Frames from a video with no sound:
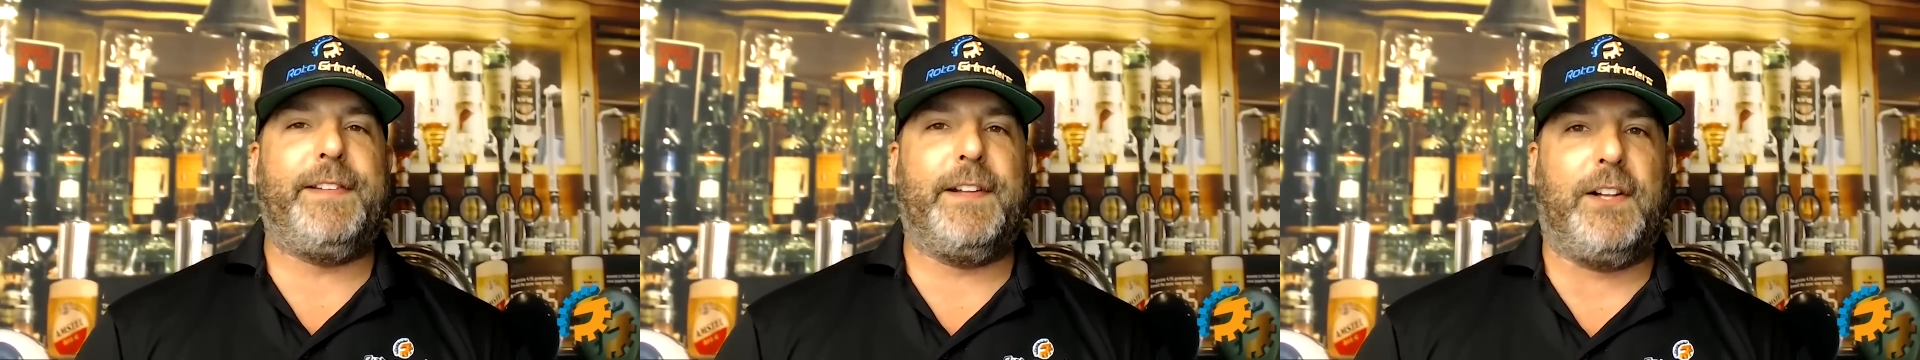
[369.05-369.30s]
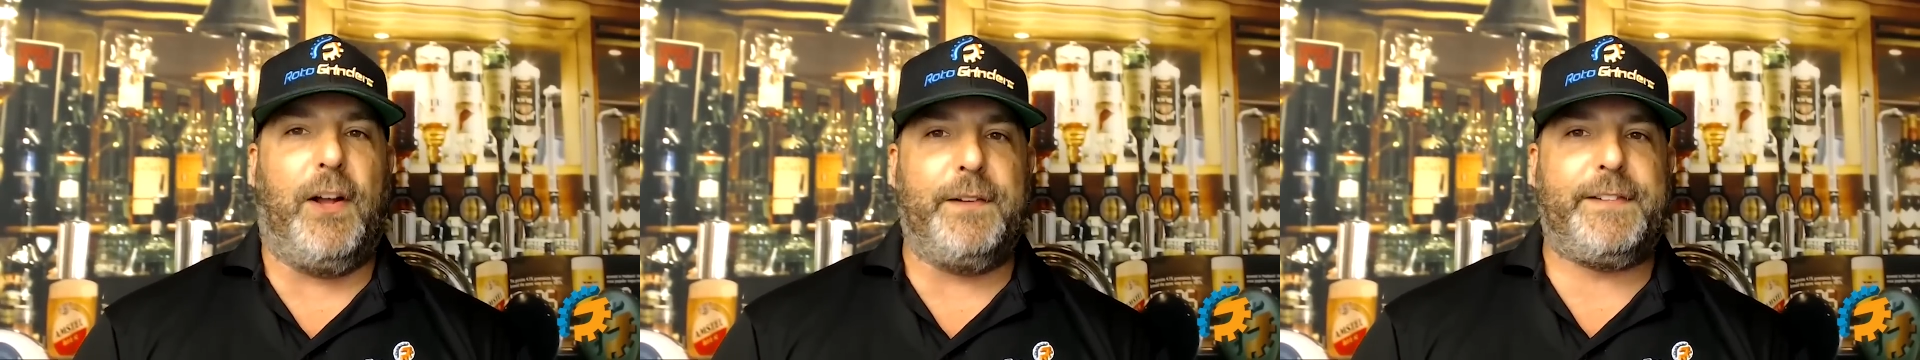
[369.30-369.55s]
The
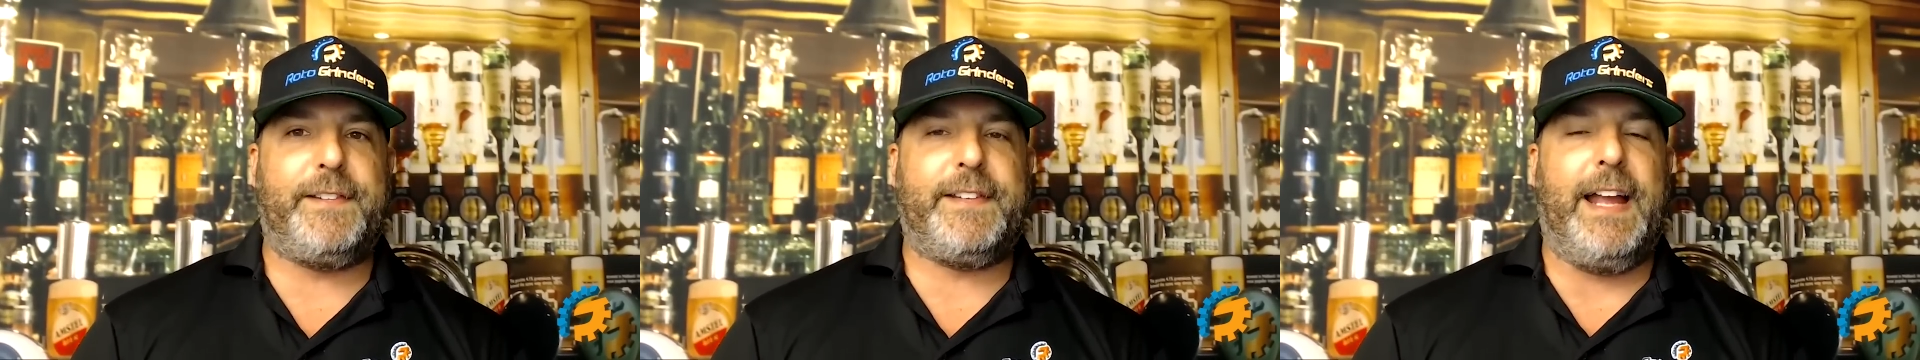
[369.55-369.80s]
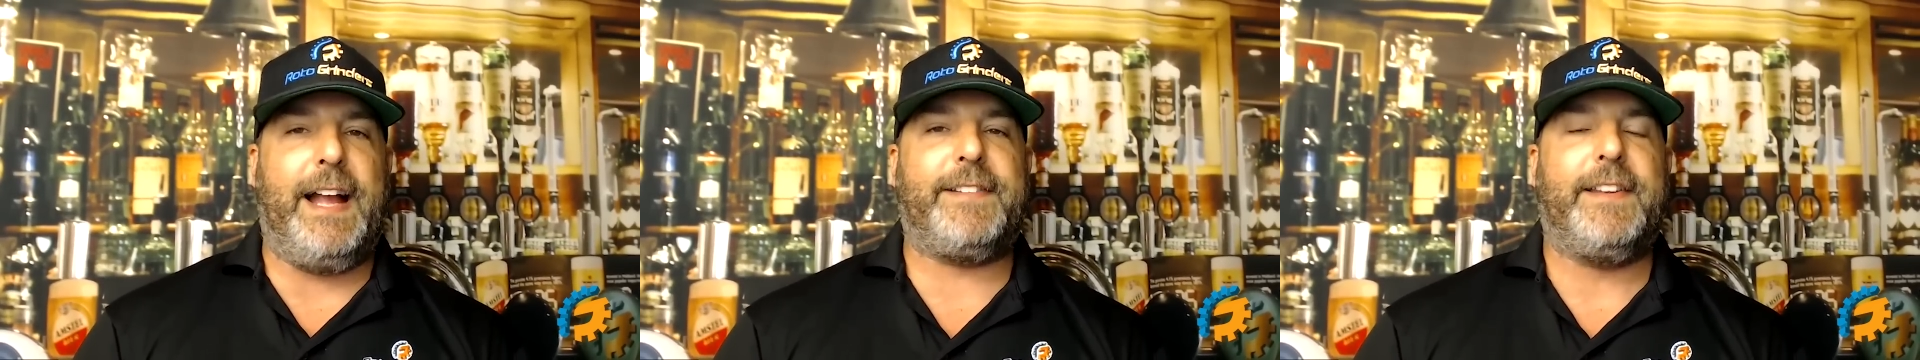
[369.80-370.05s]
closest
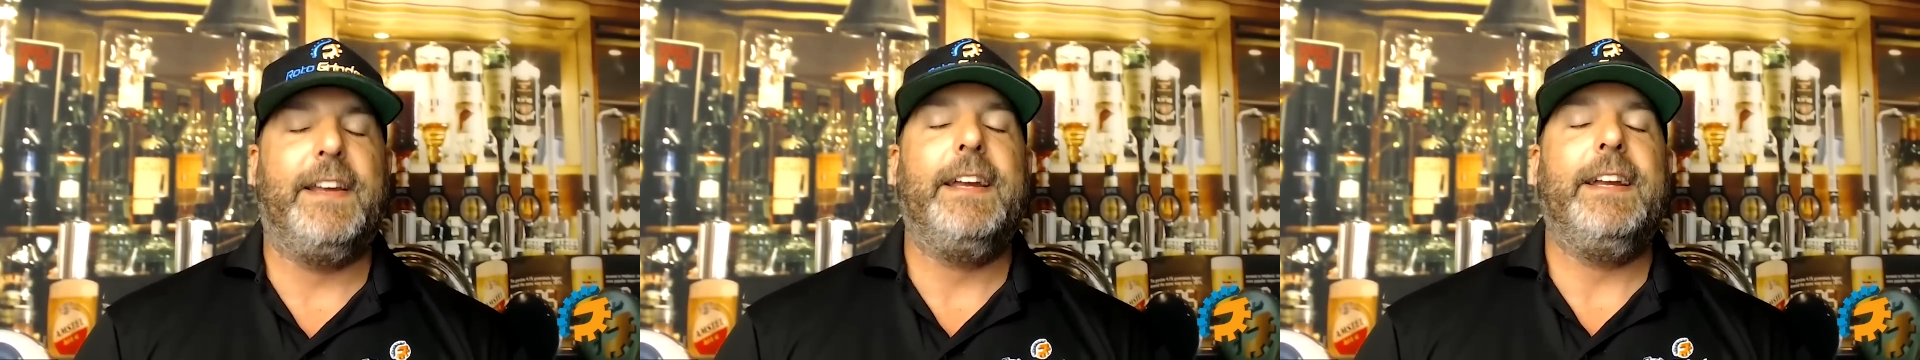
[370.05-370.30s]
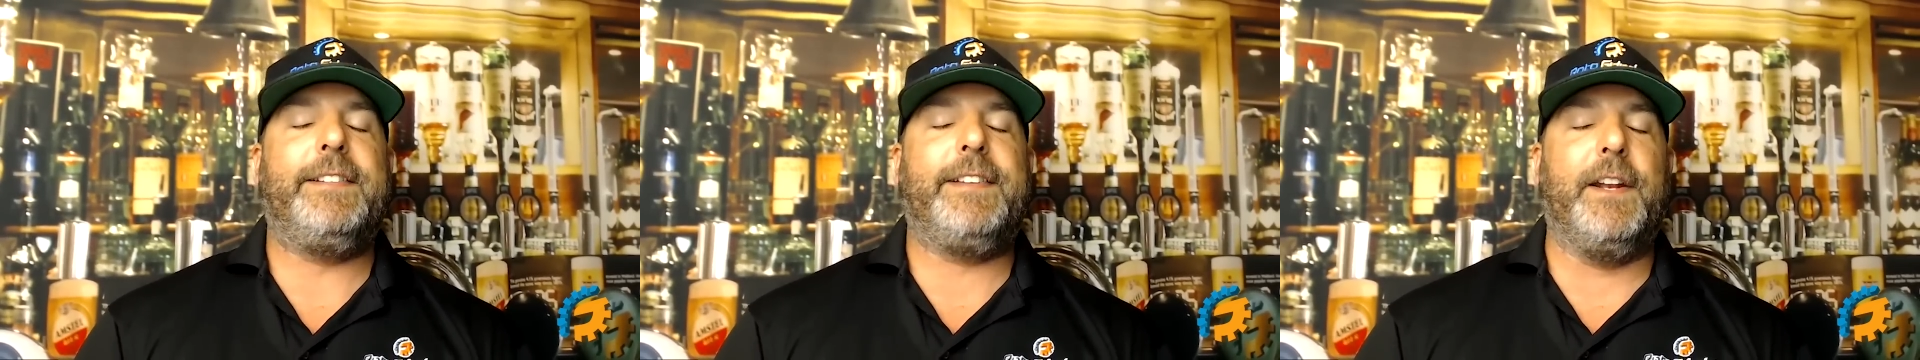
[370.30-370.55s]
guess
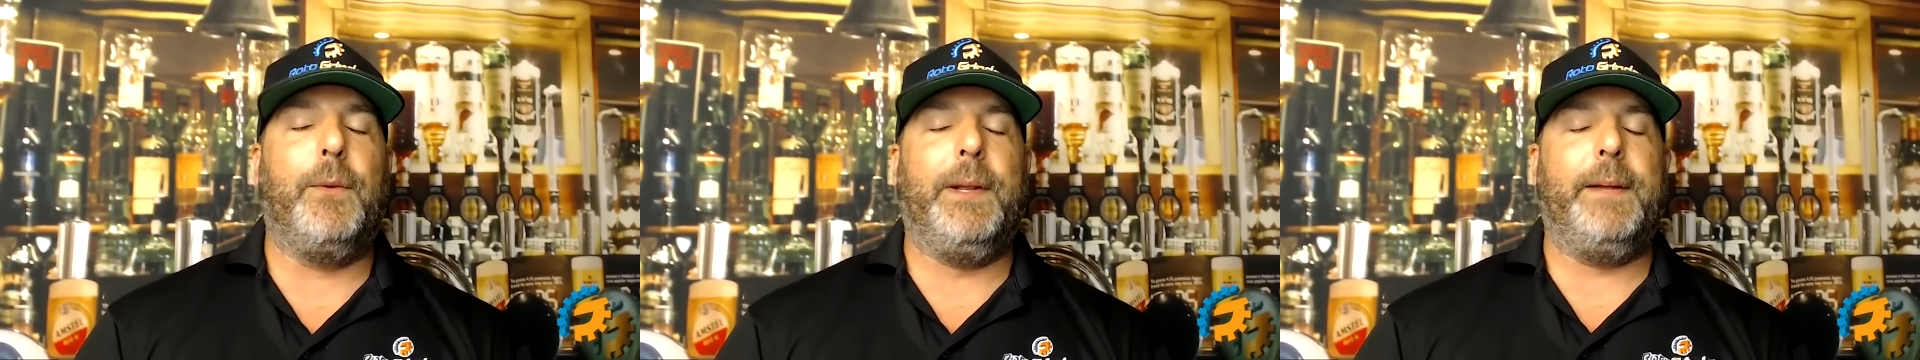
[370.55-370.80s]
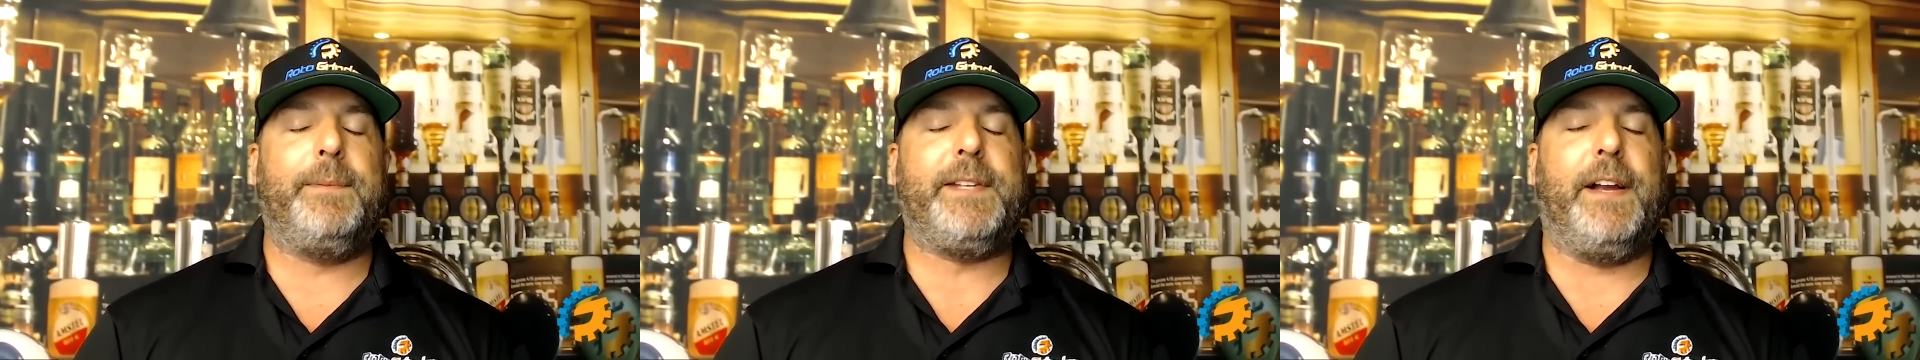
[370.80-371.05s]
is going to win
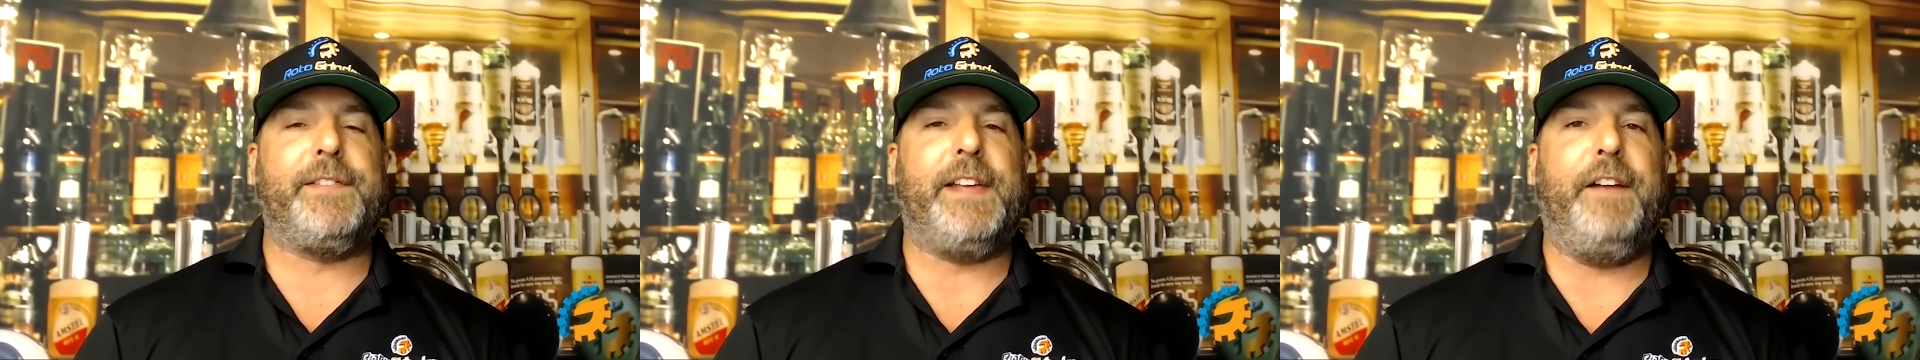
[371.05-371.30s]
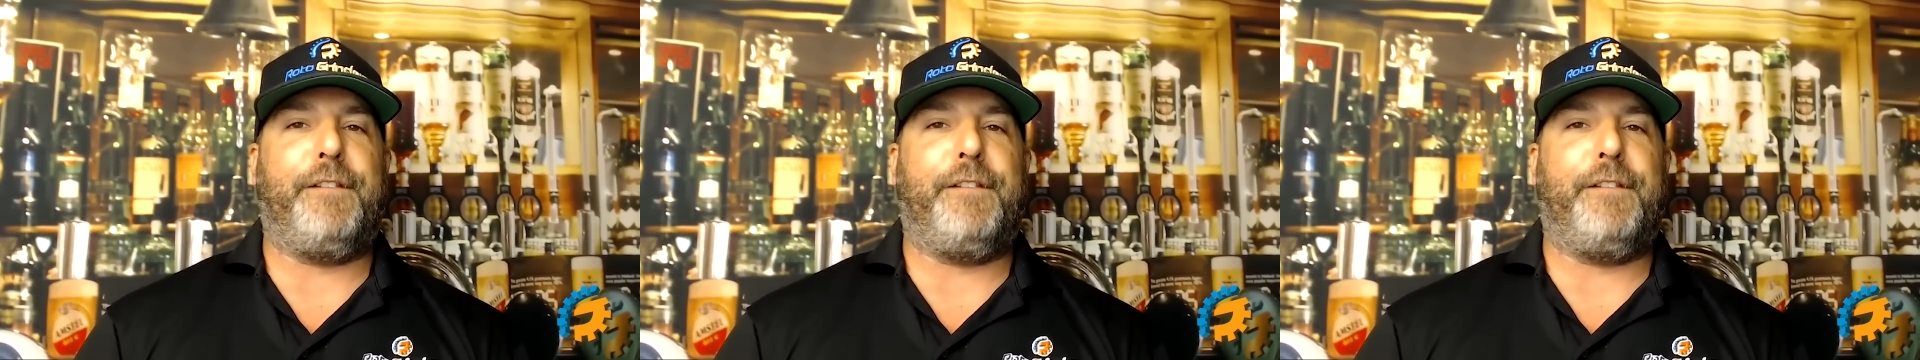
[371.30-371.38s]
themselves a